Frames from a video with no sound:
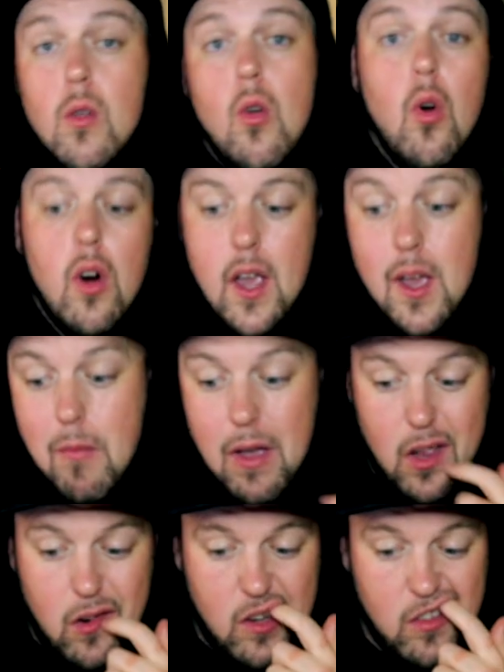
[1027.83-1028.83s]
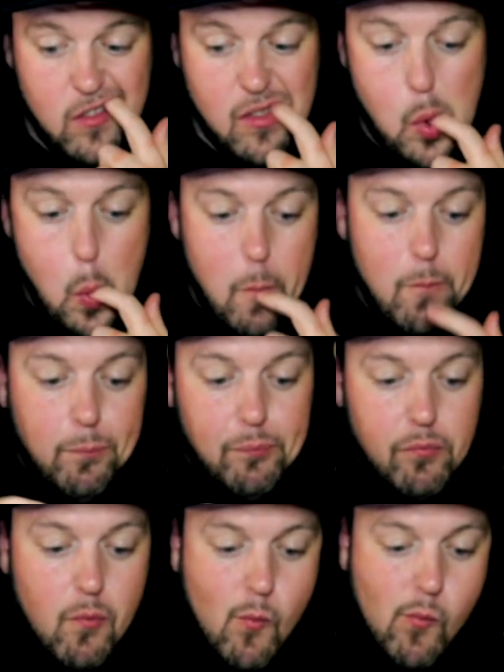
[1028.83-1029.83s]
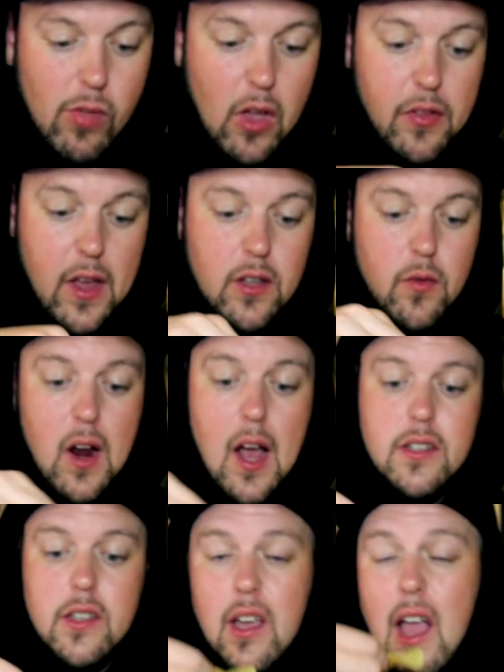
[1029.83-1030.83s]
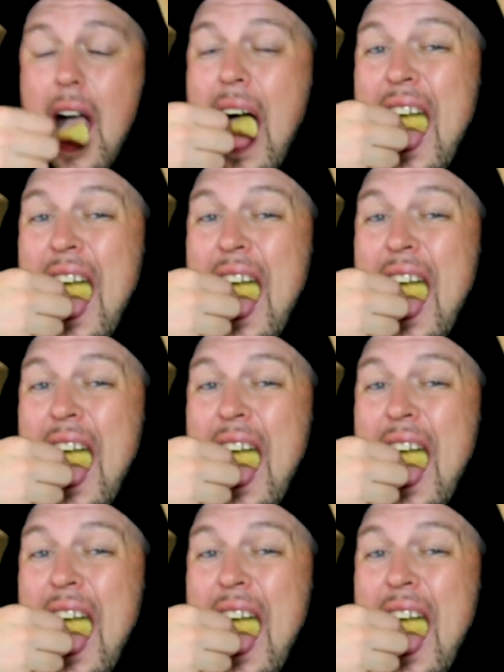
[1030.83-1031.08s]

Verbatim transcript: Or hey man, thanks for asking.